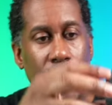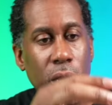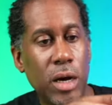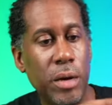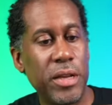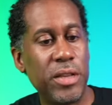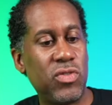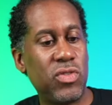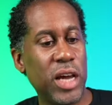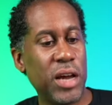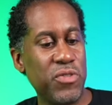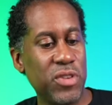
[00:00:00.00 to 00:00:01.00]
um, it's
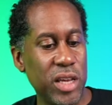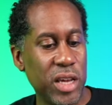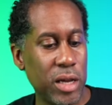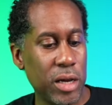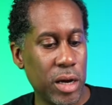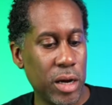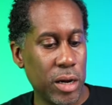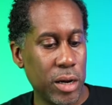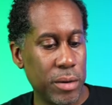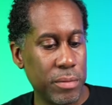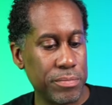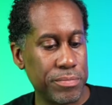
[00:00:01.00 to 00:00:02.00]
definitely
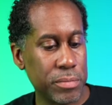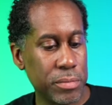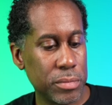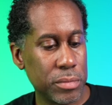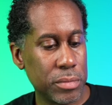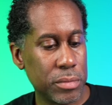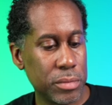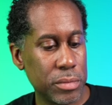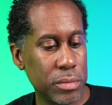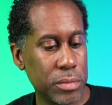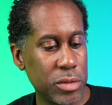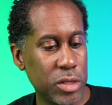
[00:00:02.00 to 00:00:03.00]
um,
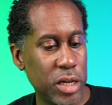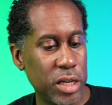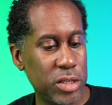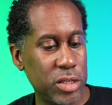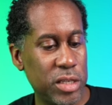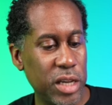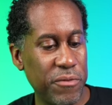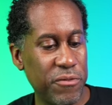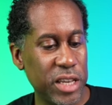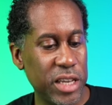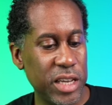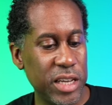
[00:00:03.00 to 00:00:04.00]
it's
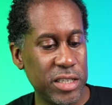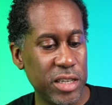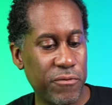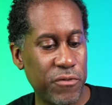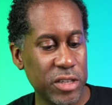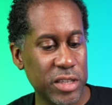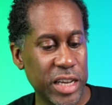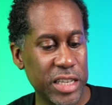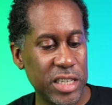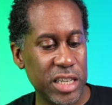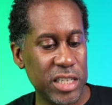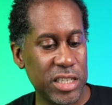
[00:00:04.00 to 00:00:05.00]
definitely easy. It feels like
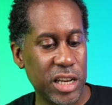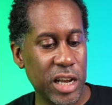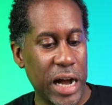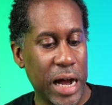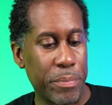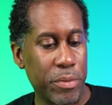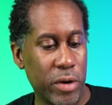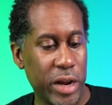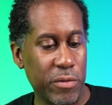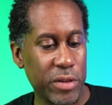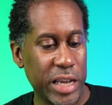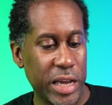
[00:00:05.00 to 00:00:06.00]
it's easy to
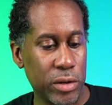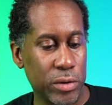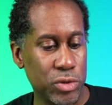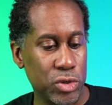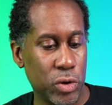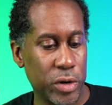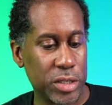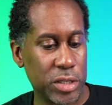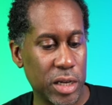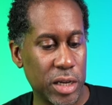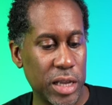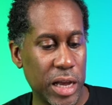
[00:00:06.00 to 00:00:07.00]
operate with that little
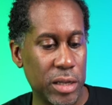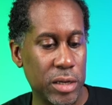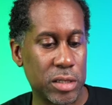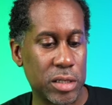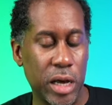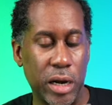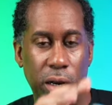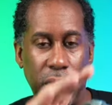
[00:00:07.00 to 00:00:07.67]
joystick. That looks kind of